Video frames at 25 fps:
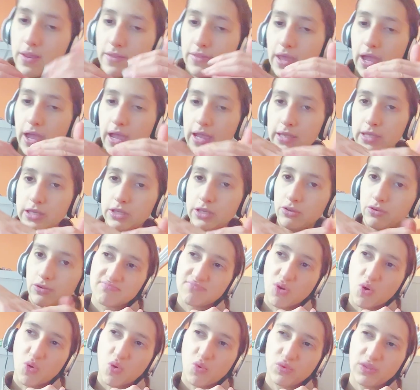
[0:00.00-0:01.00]
the high heel,
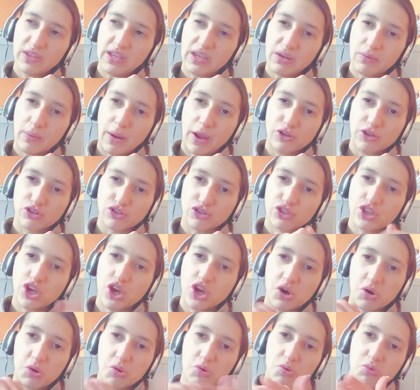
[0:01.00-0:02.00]
only around your
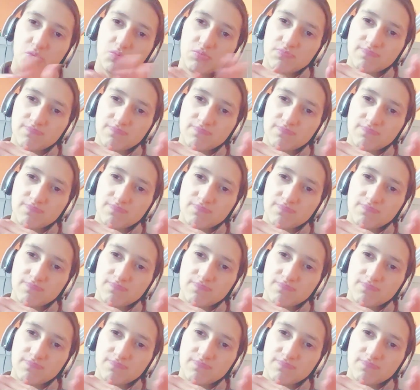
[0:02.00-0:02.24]
toe.